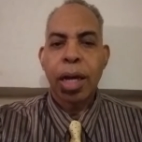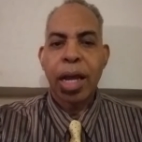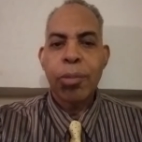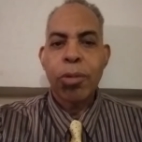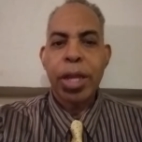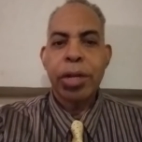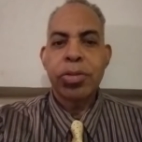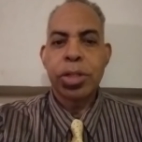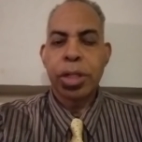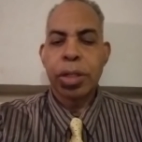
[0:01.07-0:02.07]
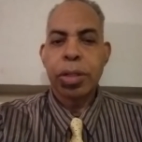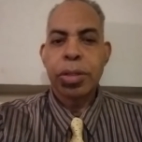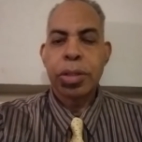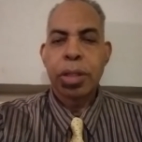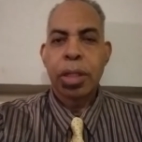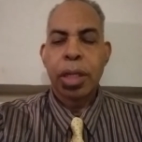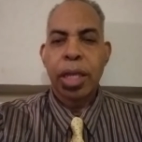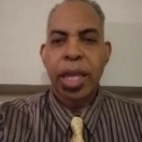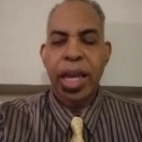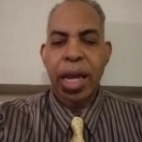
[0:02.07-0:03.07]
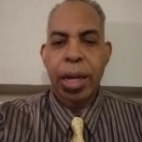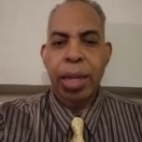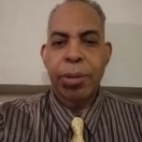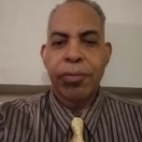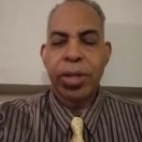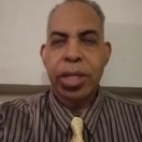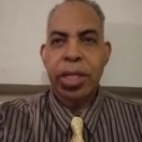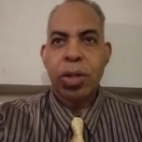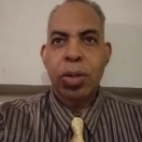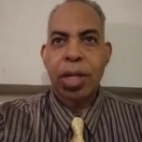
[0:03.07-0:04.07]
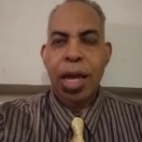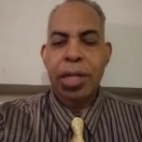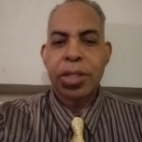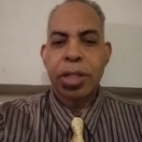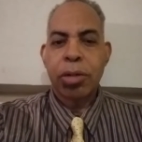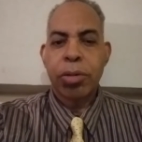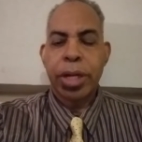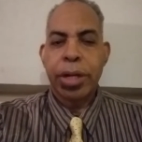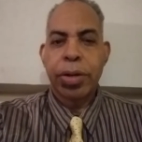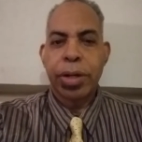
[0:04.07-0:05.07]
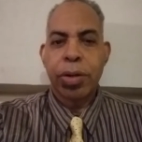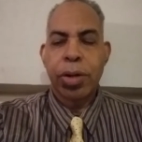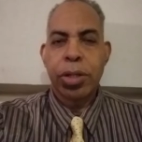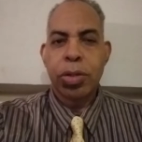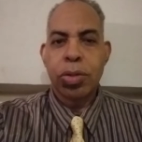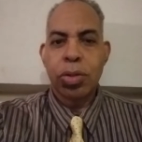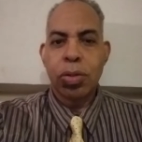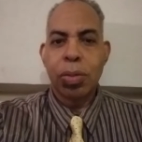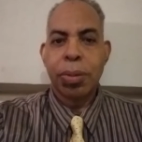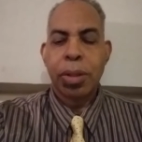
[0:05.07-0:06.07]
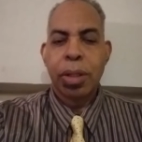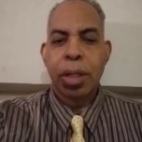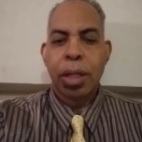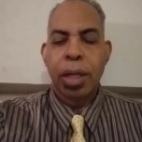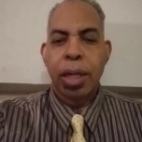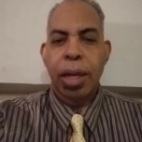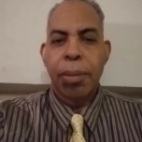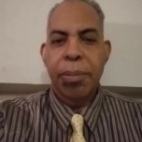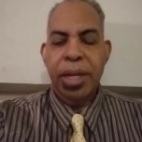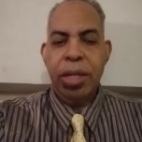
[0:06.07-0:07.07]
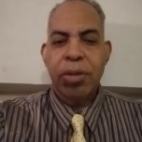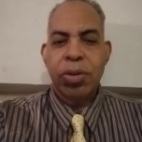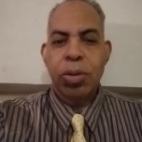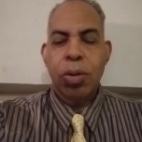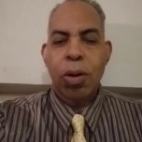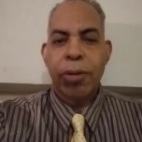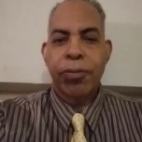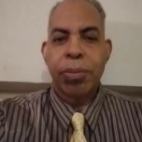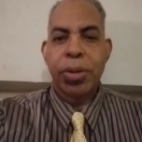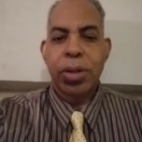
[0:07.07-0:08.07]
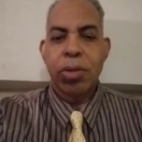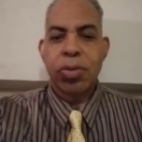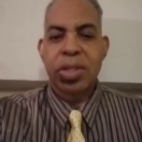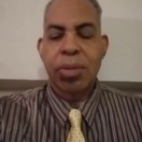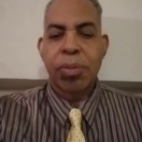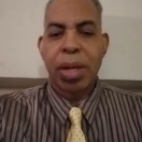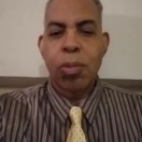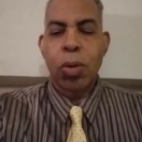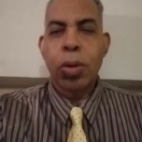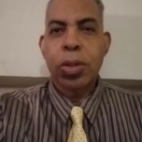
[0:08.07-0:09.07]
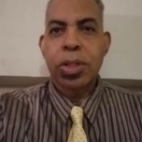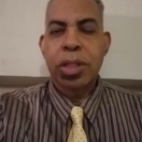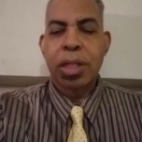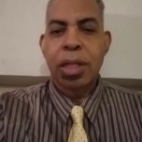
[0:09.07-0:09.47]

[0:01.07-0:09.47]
I'm Reign of Tears, and I'm a video content creator here on YouTube. Many of you are familiar with some of my works.